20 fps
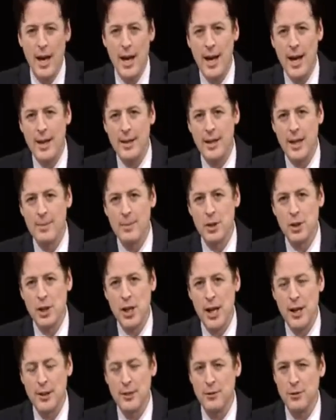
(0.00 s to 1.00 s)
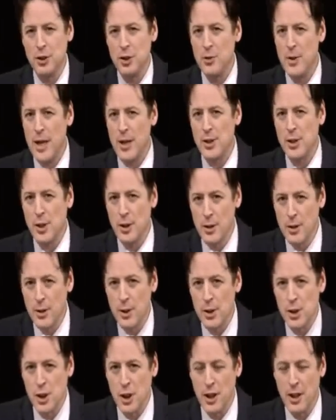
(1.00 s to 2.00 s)
and I'm the child of two
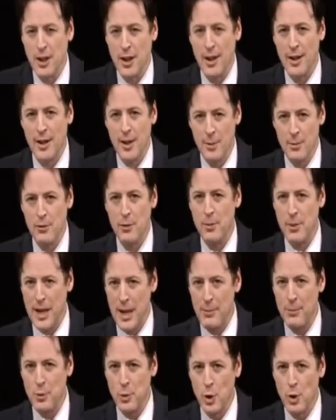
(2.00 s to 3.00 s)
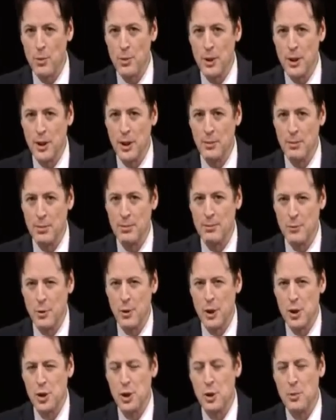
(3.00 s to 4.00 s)
ex-clergy. I come from an abnormally
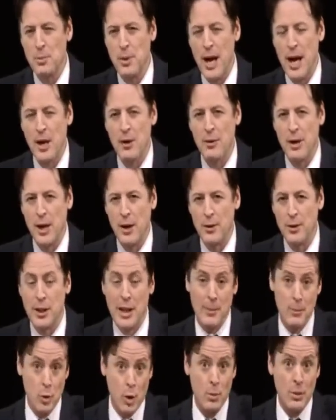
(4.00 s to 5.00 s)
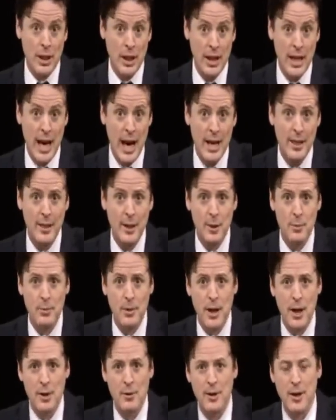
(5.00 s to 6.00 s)
Christian background, an abnormally Catholic
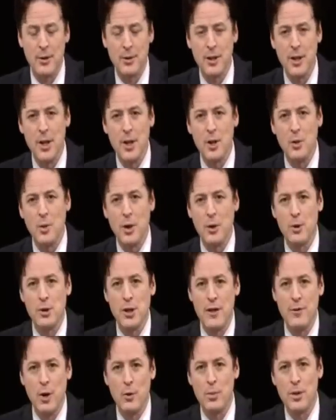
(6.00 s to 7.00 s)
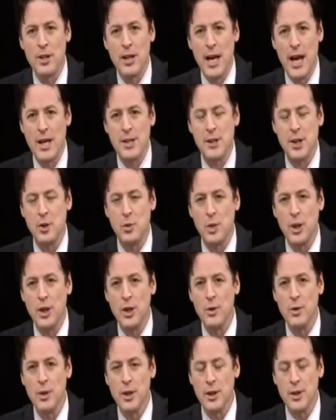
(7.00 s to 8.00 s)
background. We used to have open casket
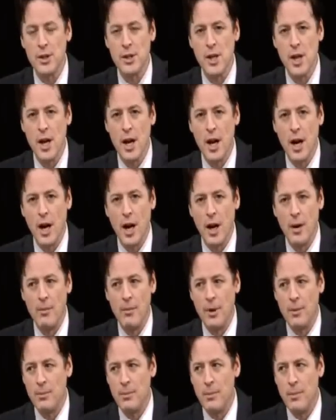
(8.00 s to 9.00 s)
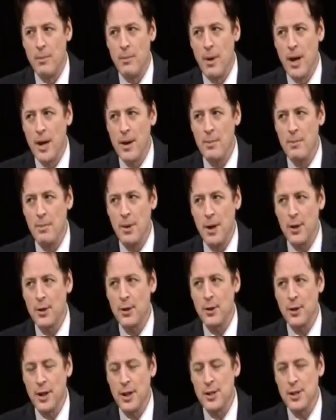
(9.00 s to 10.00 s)
reunions. My
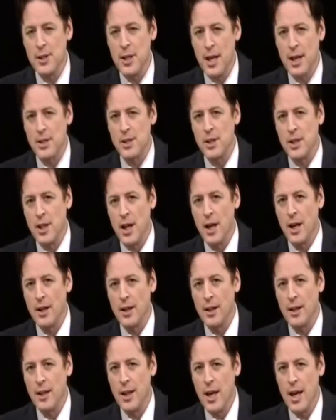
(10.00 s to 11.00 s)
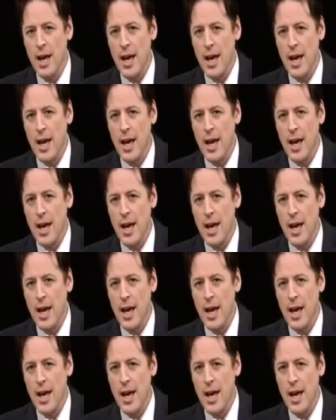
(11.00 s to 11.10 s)
mother is an ex-nun,